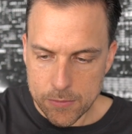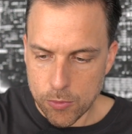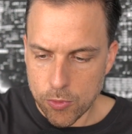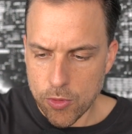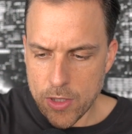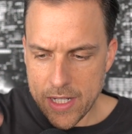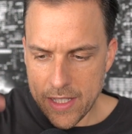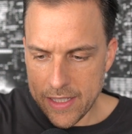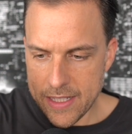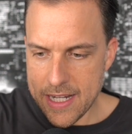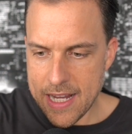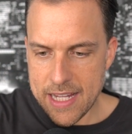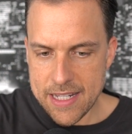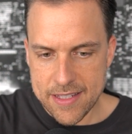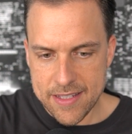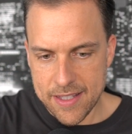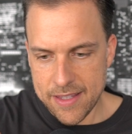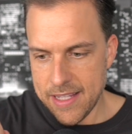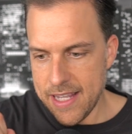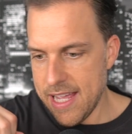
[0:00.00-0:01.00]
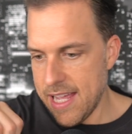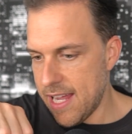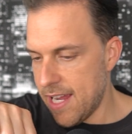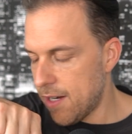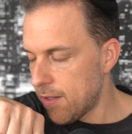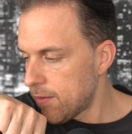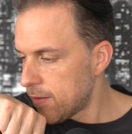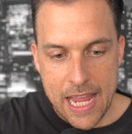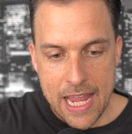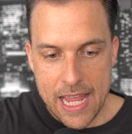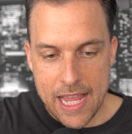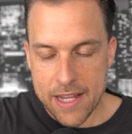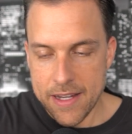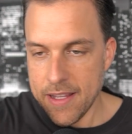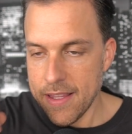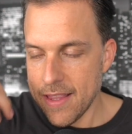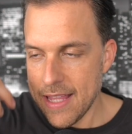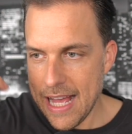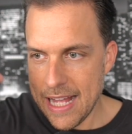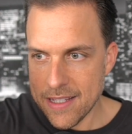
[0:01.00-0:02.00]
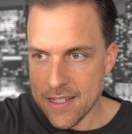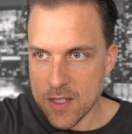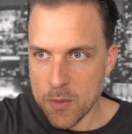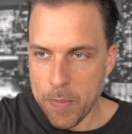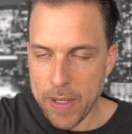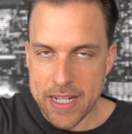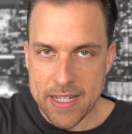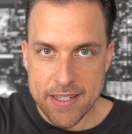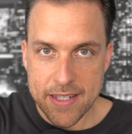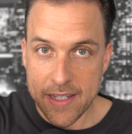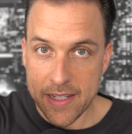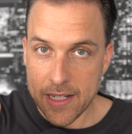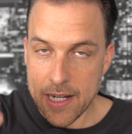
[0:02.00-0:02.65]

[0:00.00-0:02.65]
really nice in the air and that spicy